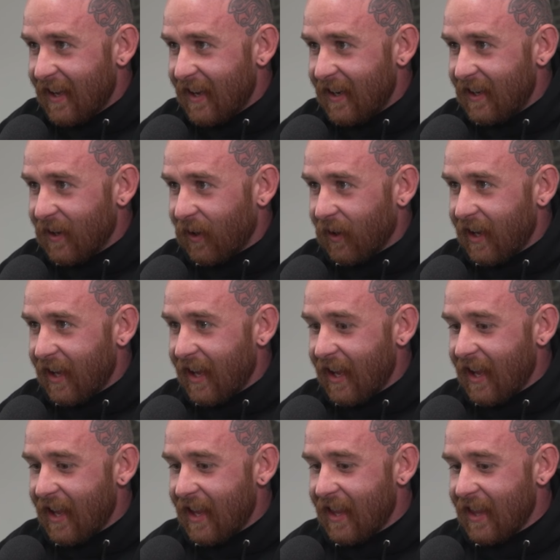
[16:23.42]

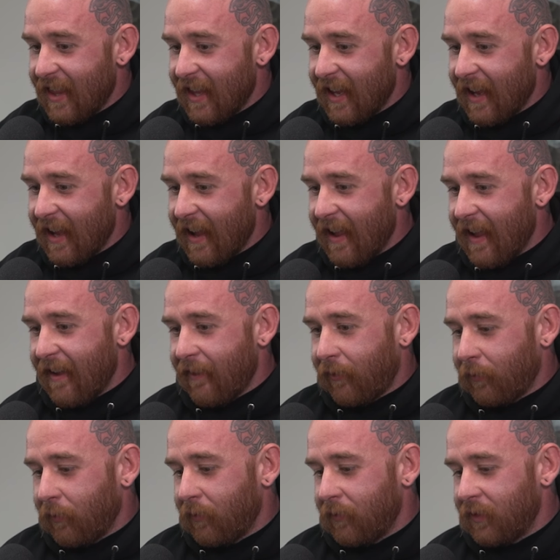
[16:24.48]

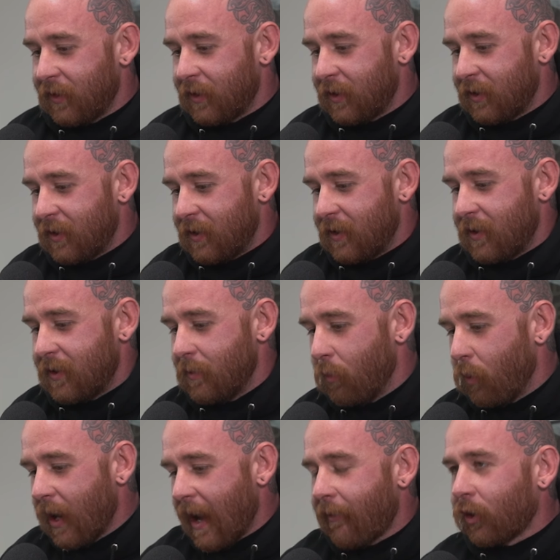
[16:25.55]
If
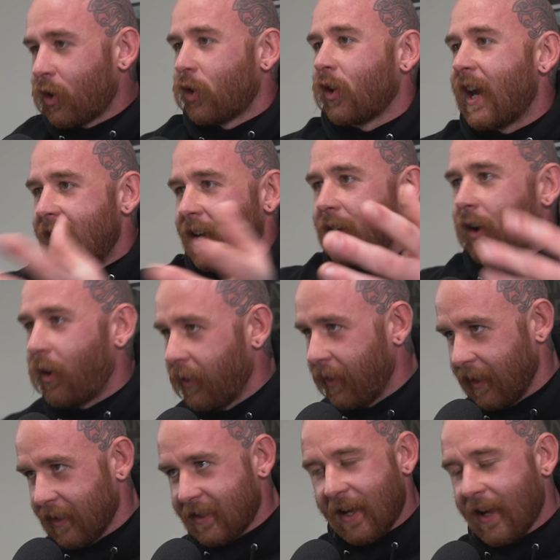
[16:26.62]
whatever created all
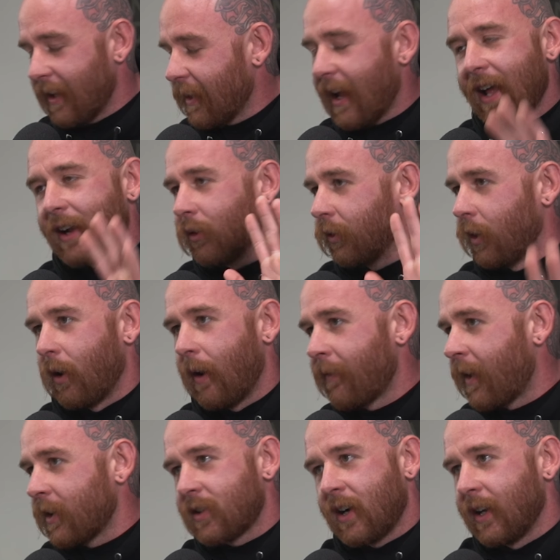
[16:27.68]
this, I don't know. I'm
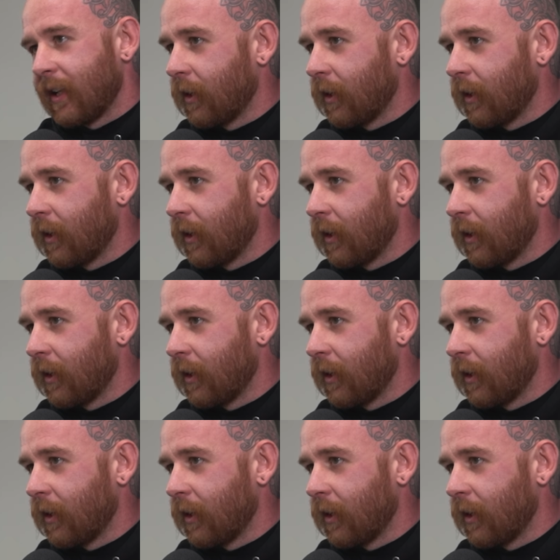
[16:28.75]
not trying to